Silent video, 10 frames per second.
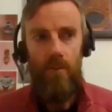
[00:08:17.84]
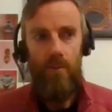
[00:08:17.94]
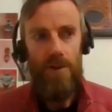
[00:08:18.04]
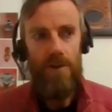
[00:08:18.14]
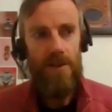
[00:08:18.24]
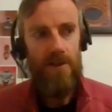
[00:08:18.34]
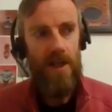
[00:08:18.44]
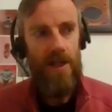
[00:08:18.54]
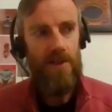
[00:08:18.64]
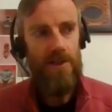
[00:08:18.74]
One of the
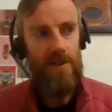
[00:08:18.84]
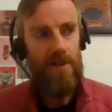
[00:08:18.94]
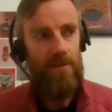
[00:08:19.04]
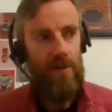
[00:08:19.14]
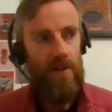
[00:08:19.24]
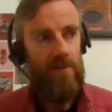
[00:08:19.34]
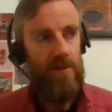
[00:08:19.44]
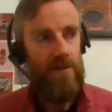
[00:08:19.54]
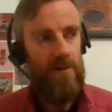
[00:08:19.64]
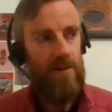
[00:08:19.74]
challenges that people
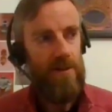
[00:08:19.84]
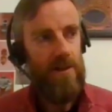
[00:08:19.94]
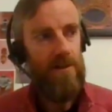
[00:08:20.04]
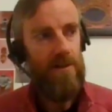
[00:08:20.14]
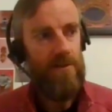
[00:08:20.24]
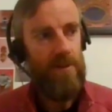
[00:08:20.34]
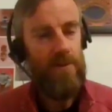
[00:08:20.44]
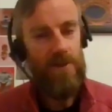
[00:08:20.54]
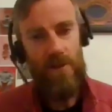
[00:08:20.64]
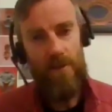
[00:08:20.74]
you hear
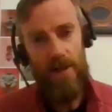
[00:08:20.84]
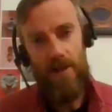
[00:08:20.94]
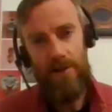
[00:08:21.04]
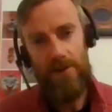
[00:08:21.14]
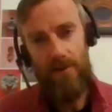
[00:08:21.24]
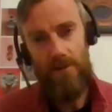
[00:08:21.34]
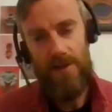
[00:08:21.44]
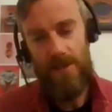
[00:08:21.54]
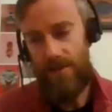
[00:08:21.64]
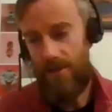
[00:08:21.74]
people talk about a lot, though,
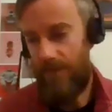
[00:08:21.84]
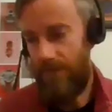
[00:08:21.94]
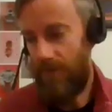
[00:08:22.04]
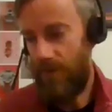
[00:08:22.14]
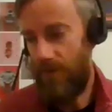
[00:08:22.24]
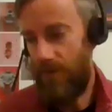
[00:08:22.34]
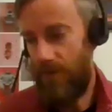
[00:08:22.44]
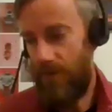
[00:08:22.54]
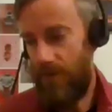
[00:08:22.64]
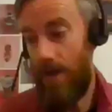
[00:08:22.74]
is that for
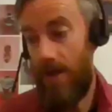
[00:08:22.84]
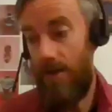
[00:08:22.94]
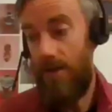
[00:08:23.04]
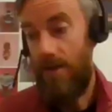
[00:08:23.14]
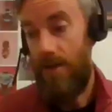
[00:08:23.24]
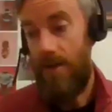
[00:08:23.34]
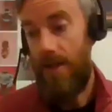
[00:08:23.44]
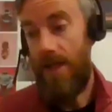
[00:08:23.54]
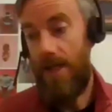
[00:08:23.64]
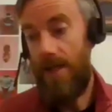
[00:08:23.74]
those who are
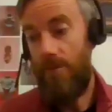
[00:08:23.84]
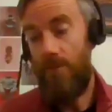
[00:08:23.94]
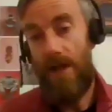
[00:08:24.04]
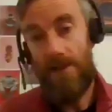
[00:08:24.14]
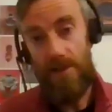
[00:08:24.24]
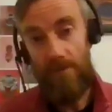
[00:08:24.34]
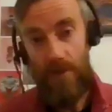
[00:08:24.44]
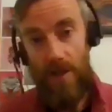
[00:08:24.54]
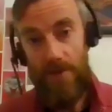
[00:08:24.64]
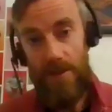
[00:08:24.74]

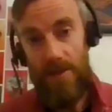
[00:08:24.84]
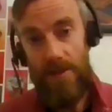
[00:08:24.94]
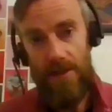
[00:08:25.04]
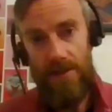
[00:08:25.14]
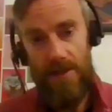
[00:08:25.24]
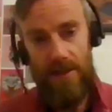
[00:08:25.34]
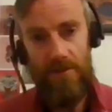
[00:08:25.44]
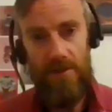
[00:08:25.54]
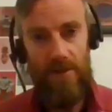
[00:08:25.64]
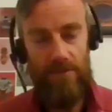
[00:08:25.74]
renting properties, that there
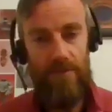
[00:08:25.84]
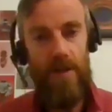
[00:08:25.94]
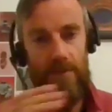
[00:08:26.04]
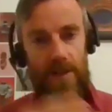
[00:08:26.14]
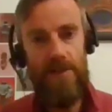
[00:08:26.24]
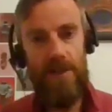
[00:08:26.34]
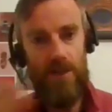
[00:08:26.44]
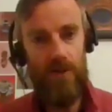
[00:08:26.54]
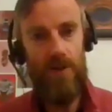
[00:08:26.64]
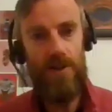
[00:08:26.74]
seems to be a big
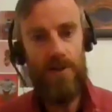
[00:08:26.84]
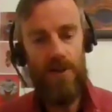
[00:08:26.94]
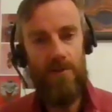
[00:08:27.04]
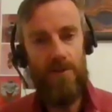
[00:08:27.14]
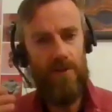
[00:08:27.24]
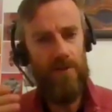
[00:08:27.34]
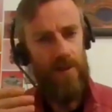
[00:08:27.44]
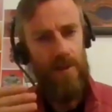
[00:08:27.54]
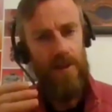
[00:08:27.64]
disjoint in terms of,